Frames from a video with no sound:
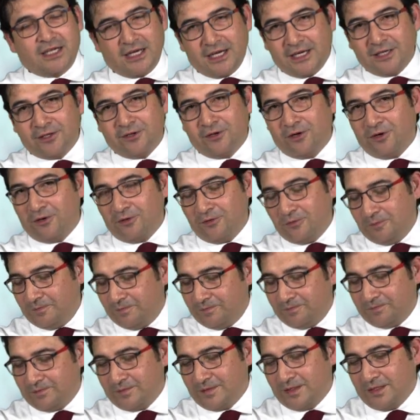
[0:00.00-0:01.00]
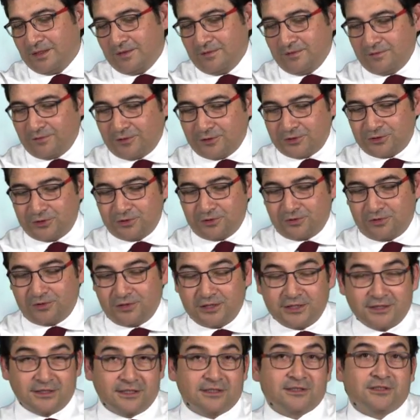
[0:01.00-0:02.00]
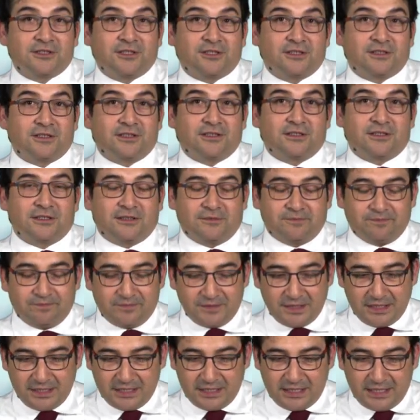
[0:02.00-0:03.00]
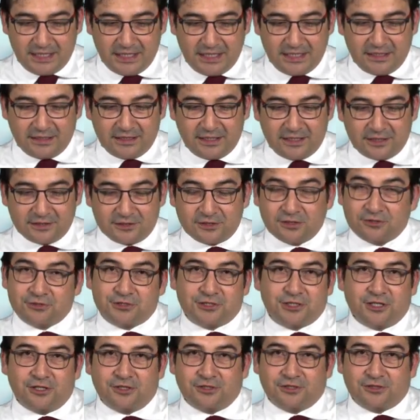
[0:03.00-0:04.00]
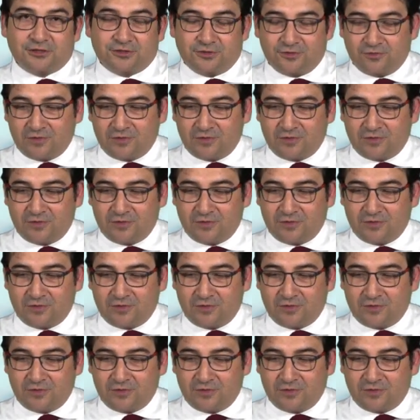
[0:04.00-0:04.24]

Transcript: I know for sure, it's a certainty. And there is no choice.